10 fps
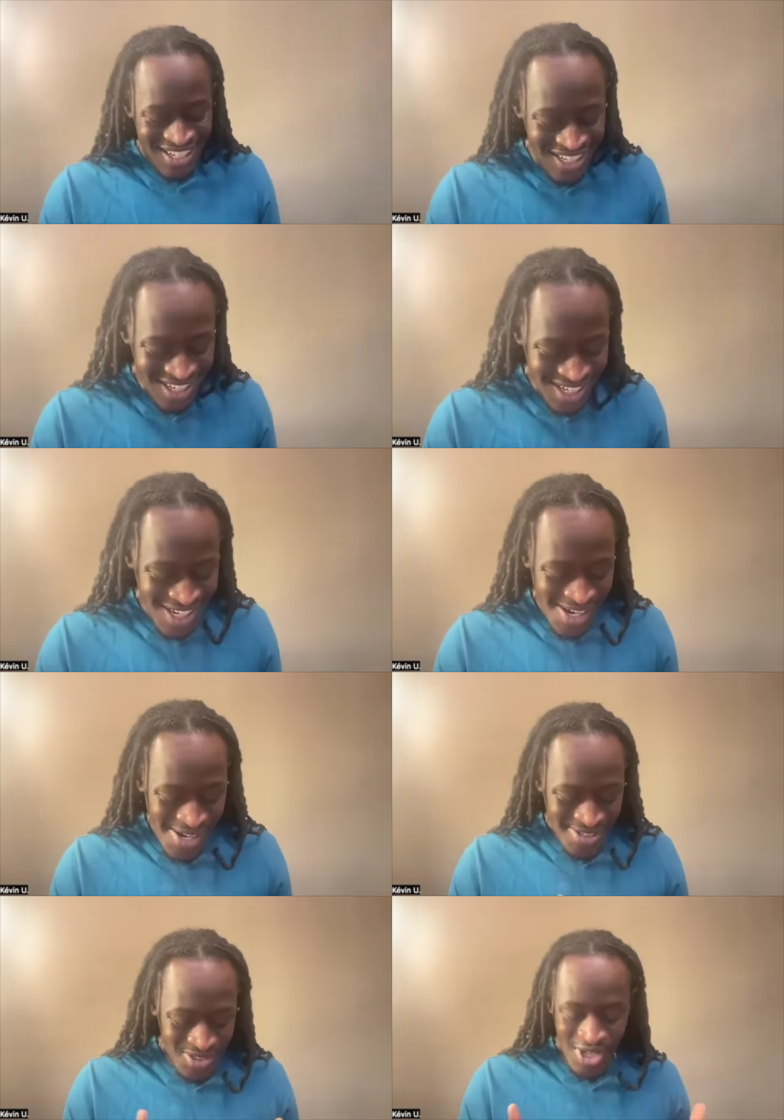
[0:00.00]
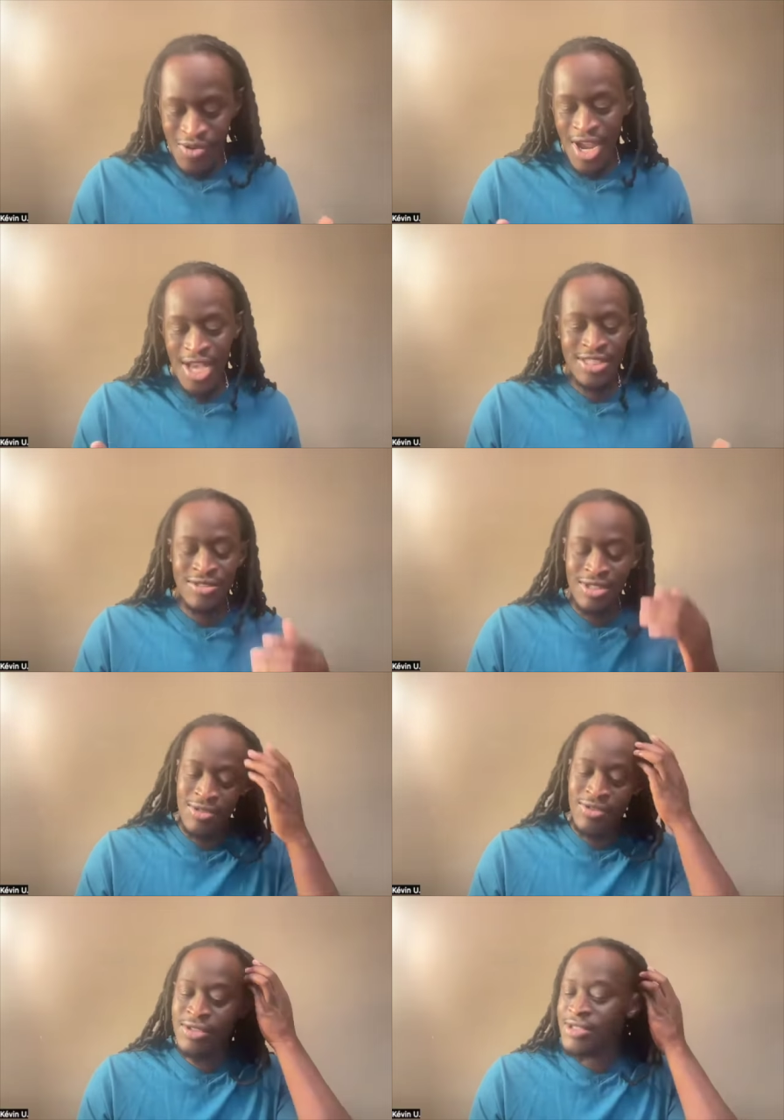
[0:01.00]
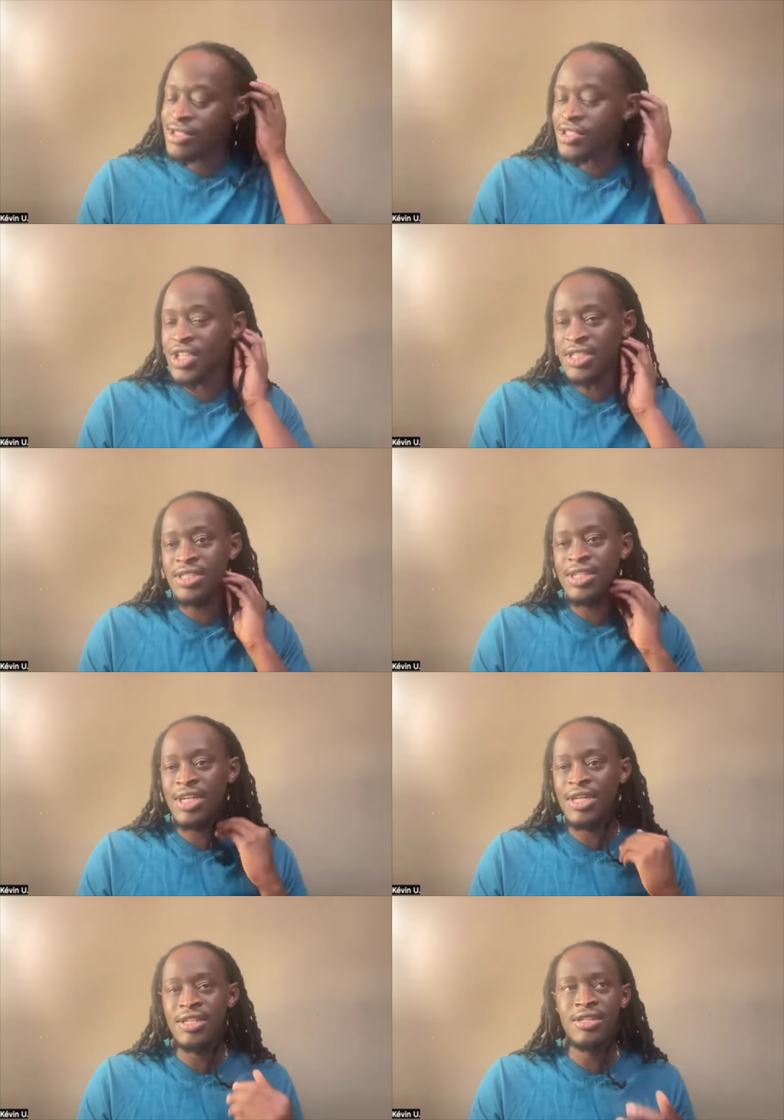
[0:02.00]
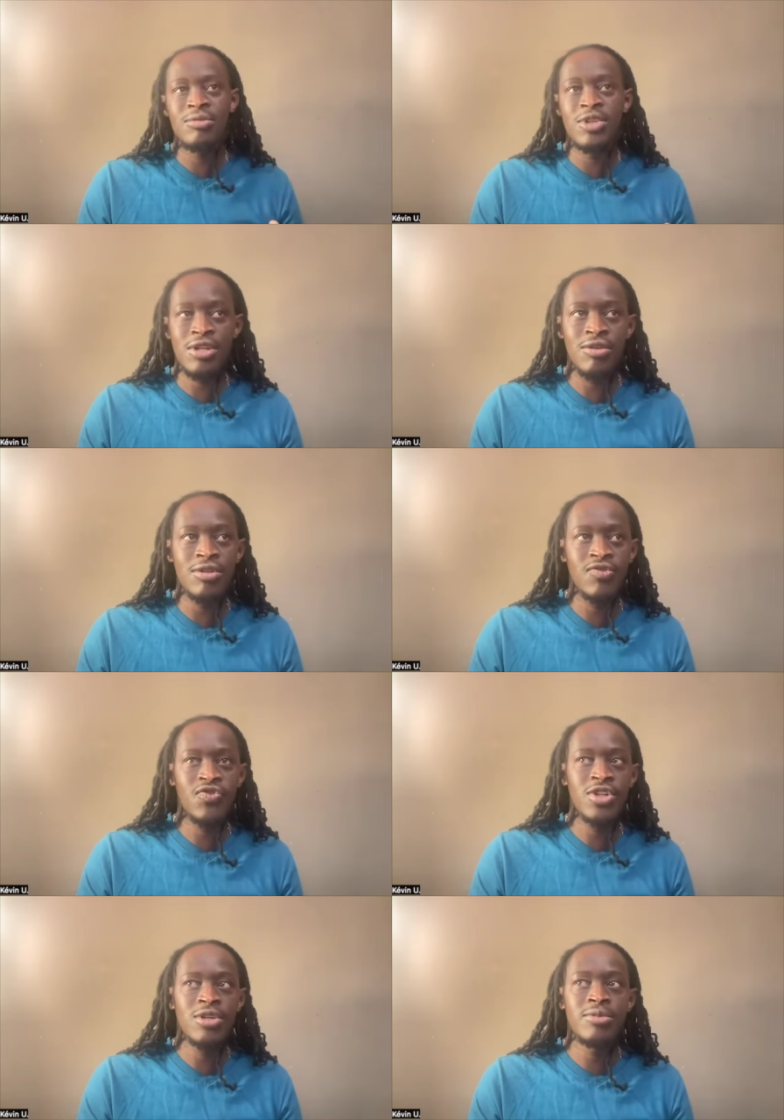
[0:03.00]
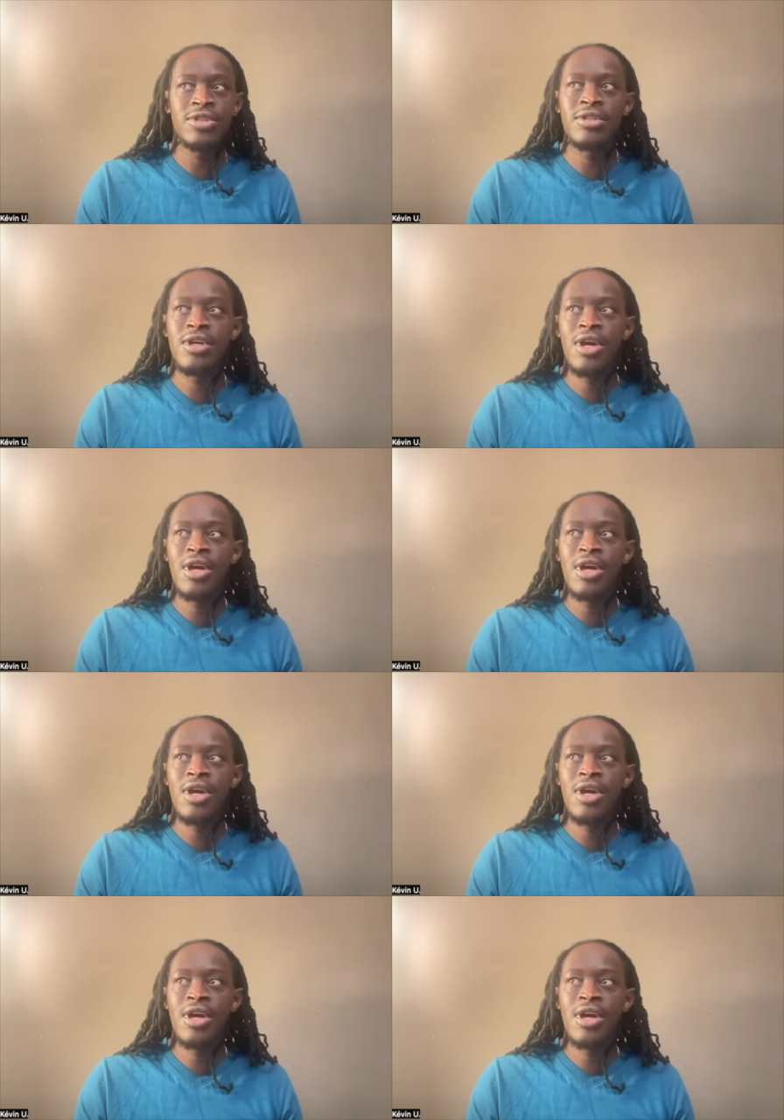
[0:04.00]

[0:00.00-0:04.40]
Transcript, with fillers: uh, so they were asking, they were suggesting that idea to me to go into film, and